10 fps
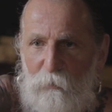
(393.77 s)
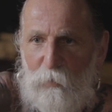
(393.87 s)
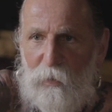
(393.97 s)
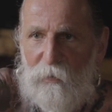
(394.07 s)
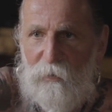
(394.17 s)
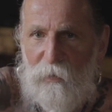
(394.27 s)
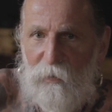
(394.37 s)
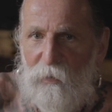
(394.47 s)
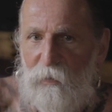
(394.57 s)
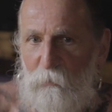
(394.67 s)
But
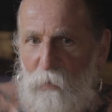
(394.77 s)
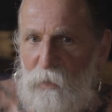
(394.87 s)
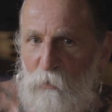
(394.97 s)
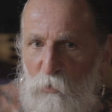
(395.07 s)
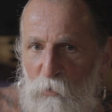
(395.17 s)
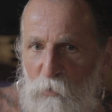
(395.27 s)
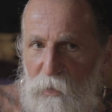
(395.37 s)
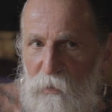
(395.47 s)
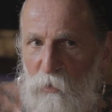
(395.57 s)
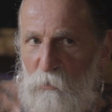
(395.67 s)
uh, my guru,
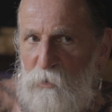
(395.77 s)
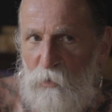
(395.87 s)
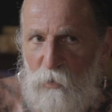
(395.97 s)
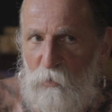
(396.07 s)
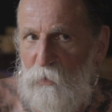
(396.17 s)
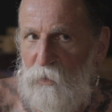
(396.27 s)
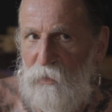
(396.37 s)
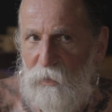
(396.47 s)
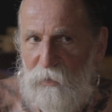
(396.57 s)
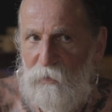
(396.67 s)
he always taught
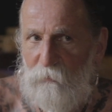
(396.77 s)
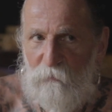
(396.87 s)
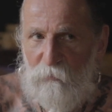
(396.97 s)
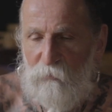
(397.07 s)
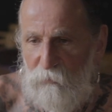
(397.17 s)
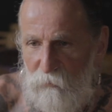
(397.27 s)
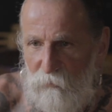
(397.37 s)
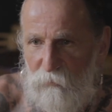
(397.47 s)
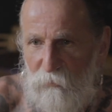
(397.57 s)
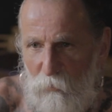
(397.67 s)
me, I,
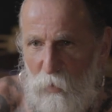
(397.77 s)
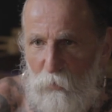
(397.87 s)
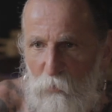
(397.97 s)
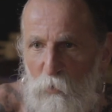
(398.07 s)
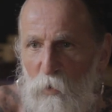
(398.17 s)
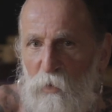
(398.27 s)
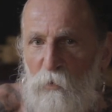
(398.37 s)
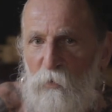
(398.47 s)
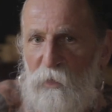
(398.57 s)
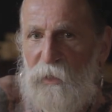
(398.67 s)
if you
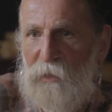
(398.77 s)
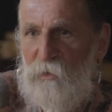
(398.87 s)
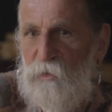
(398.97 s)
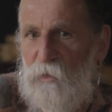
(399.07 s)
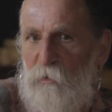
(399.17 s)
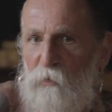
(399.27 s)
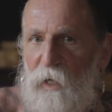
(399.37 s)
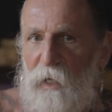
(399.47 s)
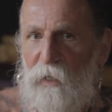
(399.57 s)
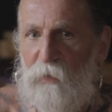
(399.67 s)
want to reach to the
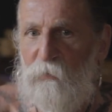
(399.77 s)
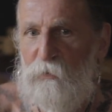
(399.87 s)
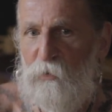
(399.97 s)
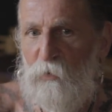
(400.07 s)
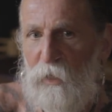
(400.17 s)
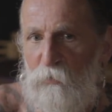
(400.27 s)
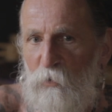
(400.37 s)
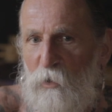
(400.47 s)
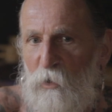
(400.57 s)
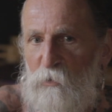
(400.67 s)
high levels, you have
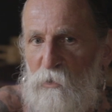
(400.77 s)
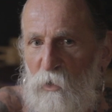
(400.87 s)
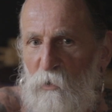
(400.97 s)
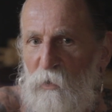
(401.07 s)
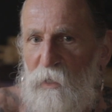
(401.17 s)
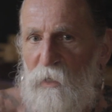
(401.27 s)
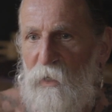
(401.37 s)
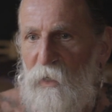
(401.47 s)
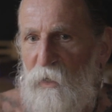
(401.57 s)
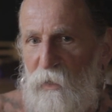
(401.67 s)
to go slowly,
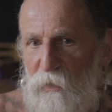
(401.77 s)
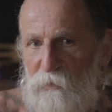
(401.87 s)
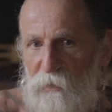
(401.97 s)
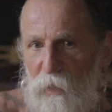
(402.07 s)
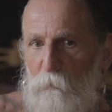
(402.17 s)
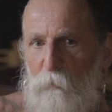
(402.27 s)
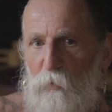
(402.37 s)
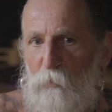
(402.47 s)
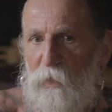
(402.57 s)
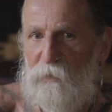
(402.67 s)
step by